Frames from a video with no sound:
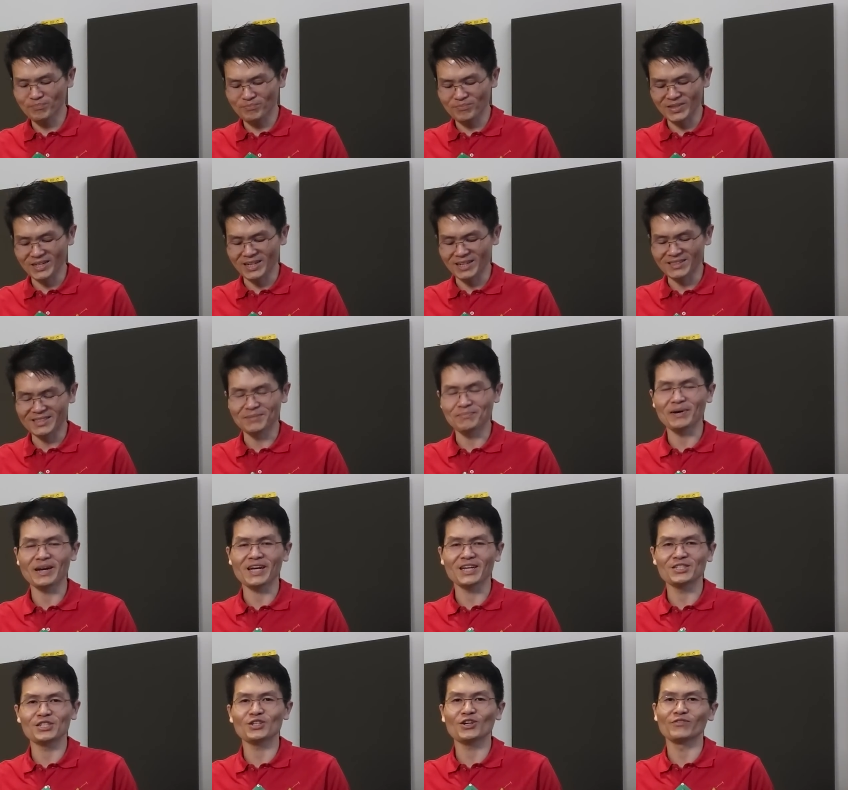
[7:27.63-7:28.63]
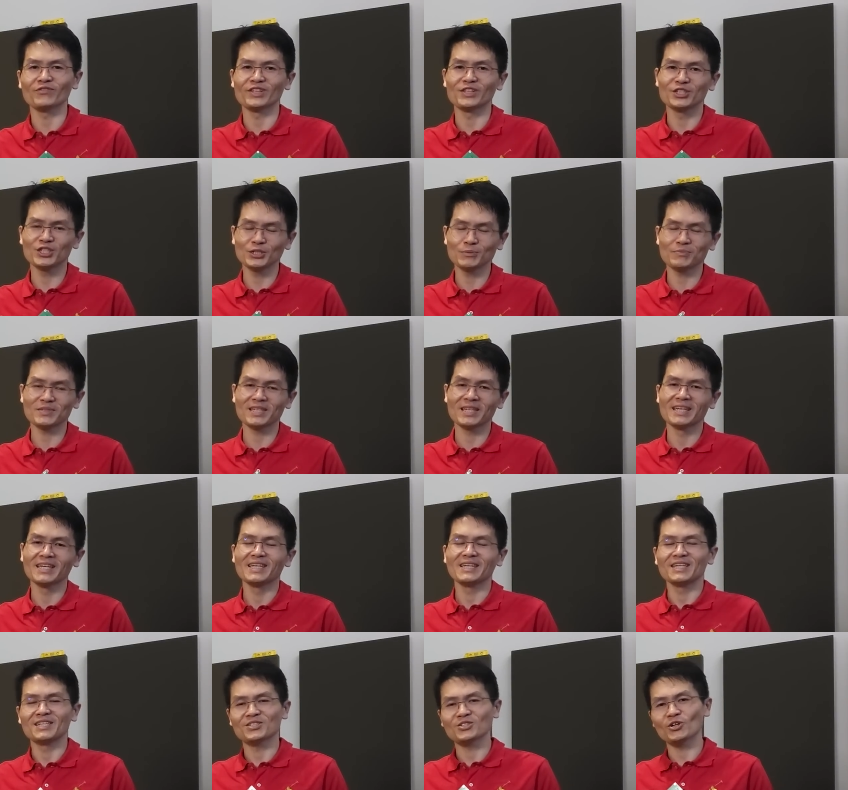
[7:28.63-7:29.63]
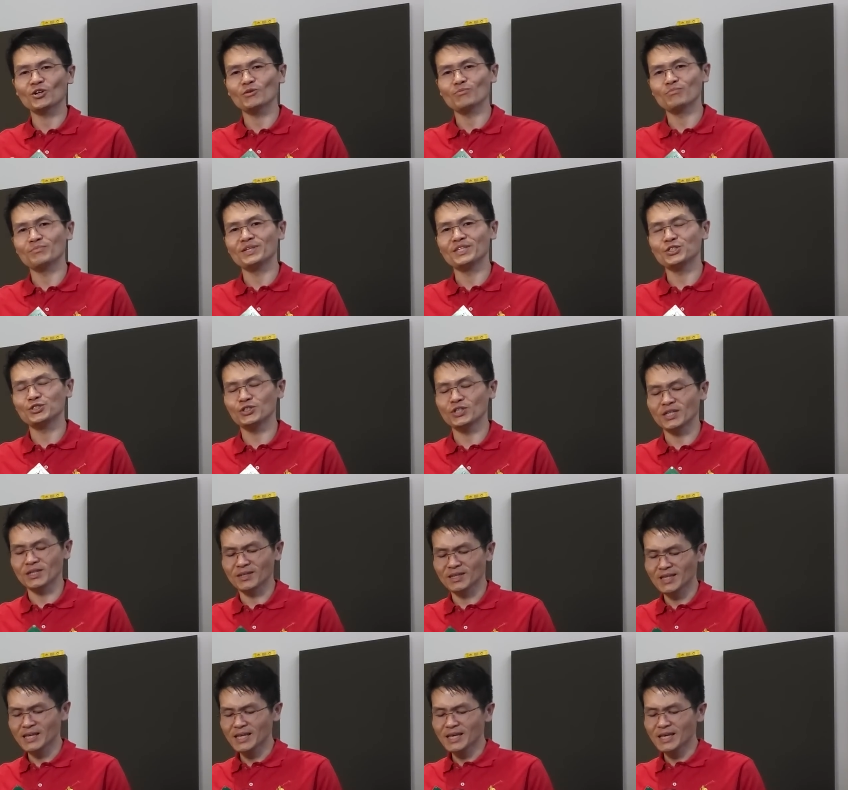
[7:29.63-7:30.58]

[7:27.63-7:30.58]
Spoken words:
the packaging of the chips. It's called BGA.